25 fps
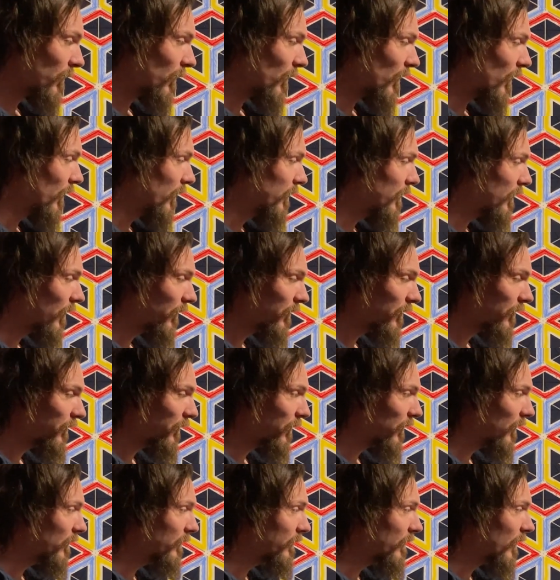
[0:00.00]
another
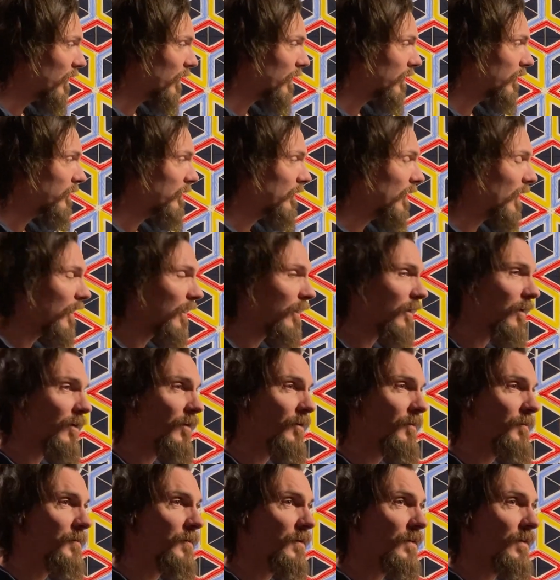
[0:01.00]
thing that
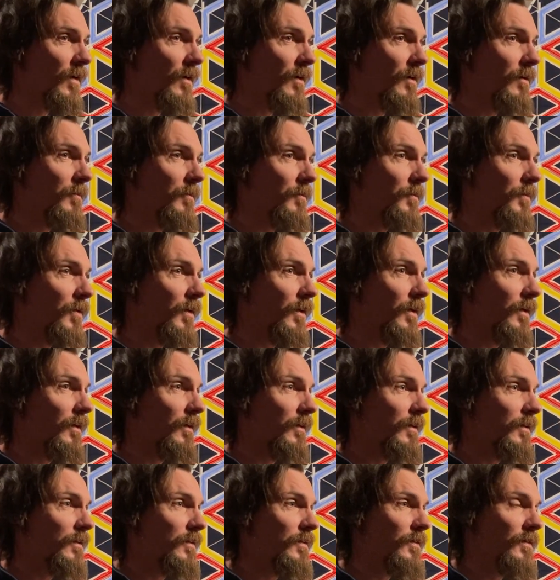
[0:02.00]
comes up
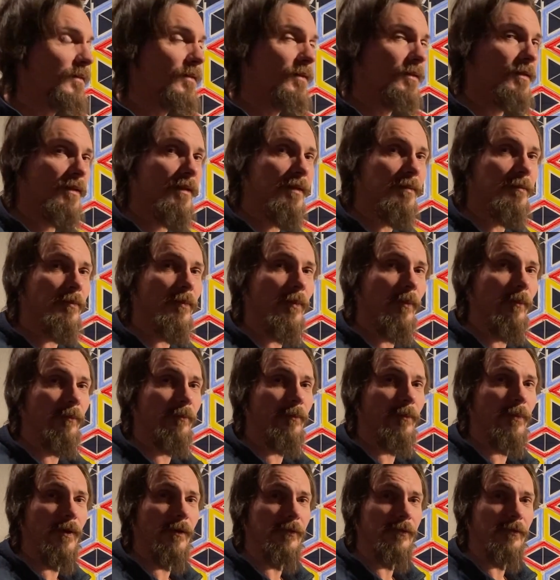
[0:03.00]
is
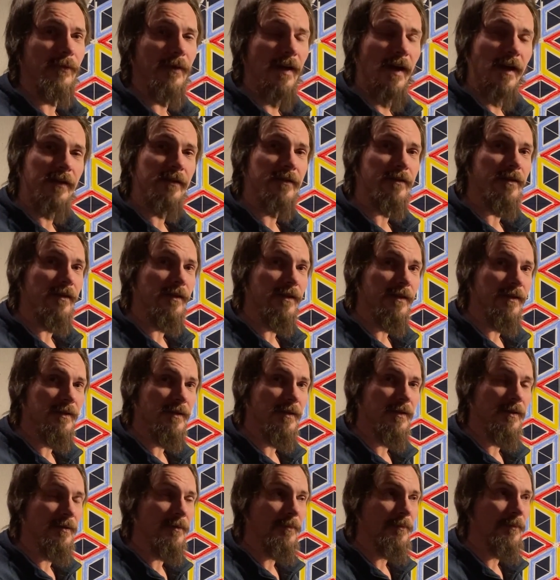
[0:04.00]

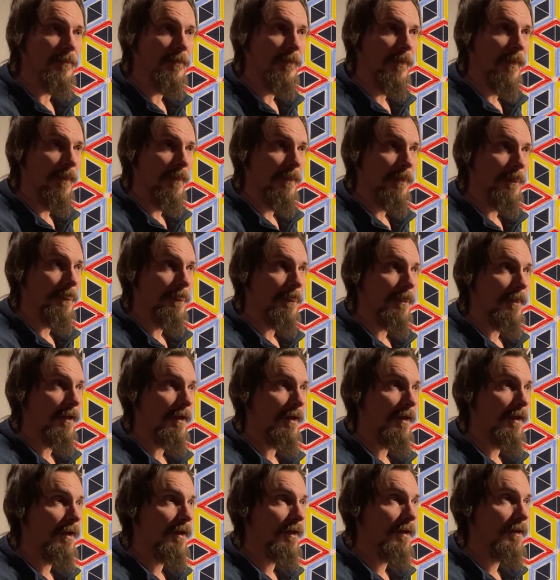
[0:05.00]
perfectionism.
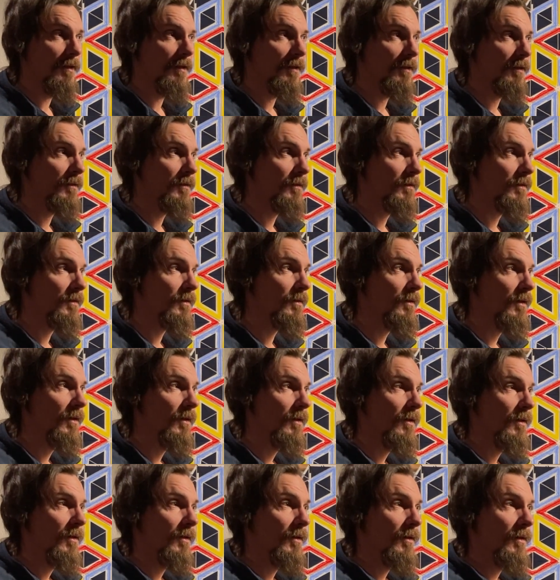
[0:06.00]
And
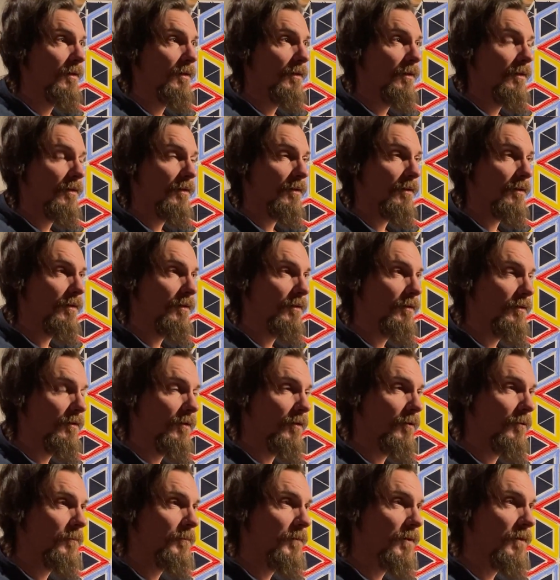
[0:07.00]
you
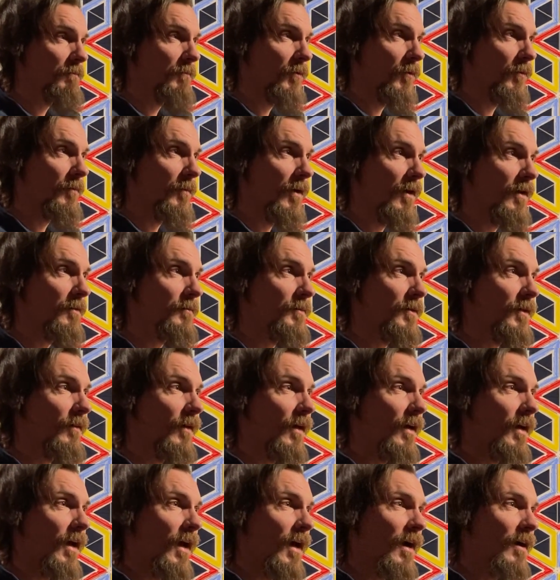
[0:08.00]
know, people might be
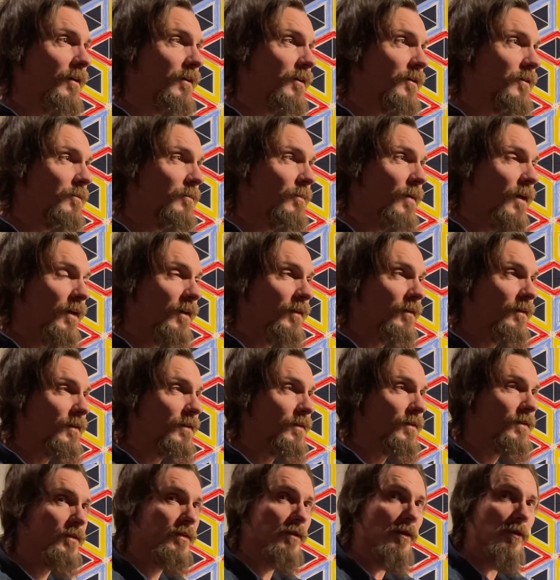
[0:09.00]
like, how do you make
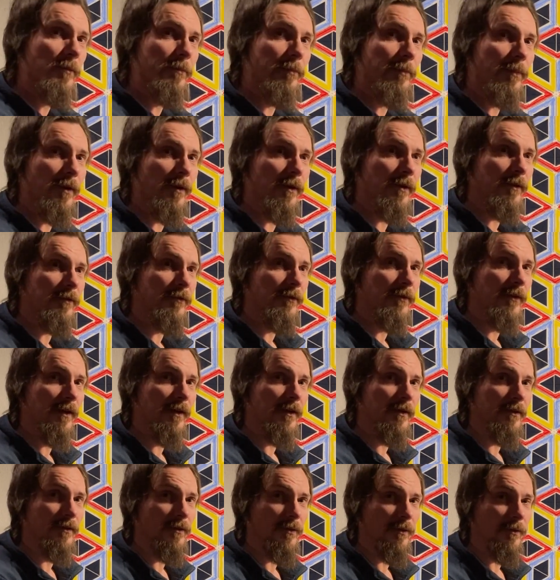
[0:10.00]
this so
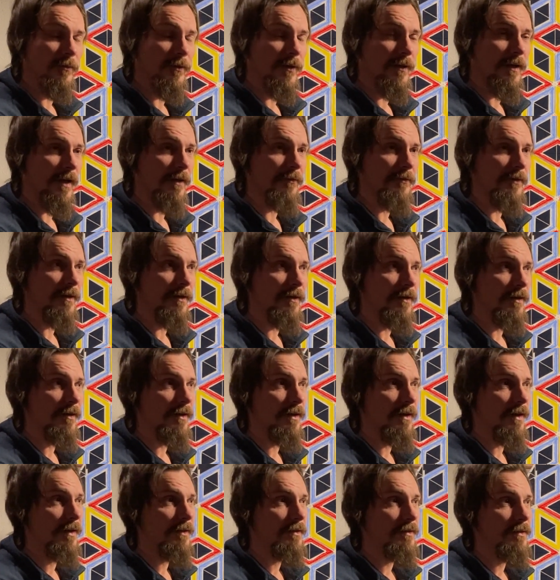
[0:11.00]
perfect or whatever?
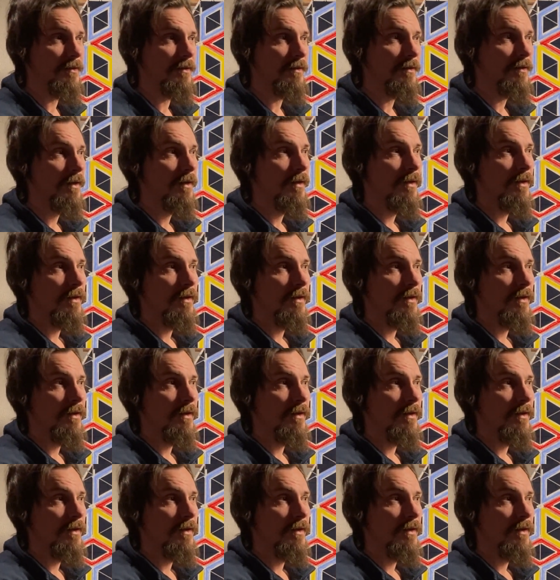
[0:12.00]
And